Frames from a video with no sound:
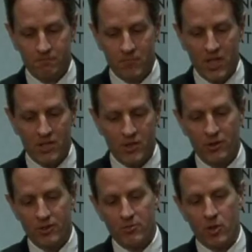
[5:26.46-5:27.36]
make sure
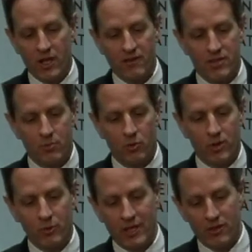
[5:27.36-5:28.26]
there's broad enough
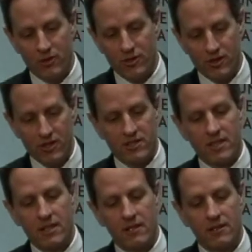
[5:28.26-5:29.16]
support that we can do this on a
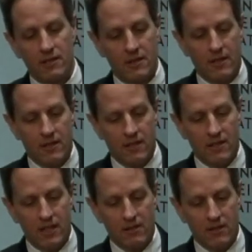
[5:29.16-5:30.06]
scale
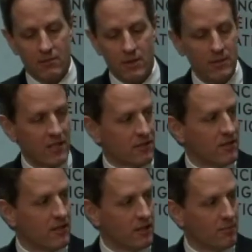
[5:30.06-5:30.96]
that, that may be
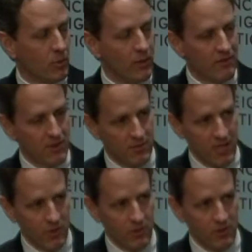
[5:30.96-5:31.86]
necessary. But we have
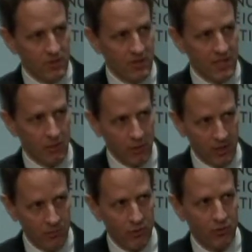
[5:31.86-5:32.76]
substantial resources now. We're going
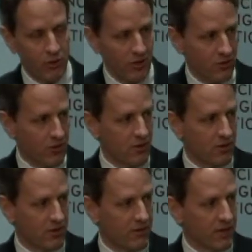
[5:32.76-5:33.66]
to move forward to use those
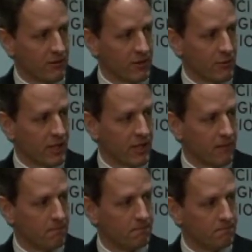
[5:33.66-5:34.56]
as effectively as we can.
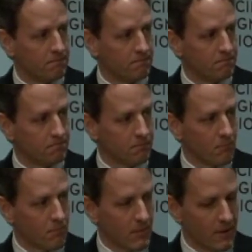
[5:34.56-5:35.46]
How much
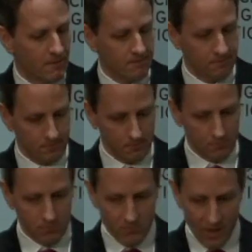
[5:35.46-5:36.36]
uh, is left in the TARP?
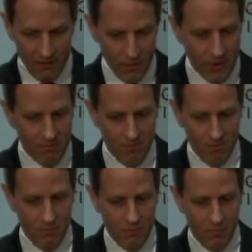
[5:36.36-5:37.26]
Very,
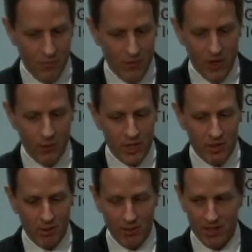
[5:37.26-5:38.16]
very
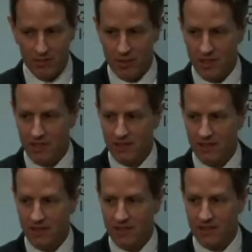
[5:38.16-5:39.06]
reasonable amounts of money,
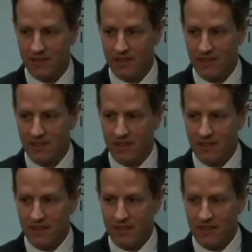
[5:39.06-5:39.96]
uh,
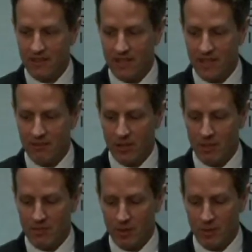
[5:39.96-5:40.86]
uh, significant
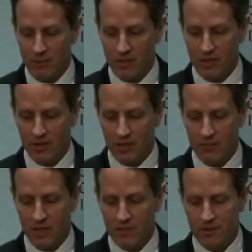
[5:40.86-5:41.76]
amounts of money. We've you know,
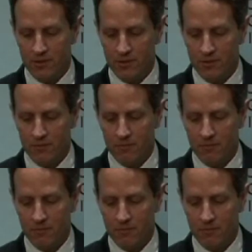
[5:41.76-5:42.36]
committed to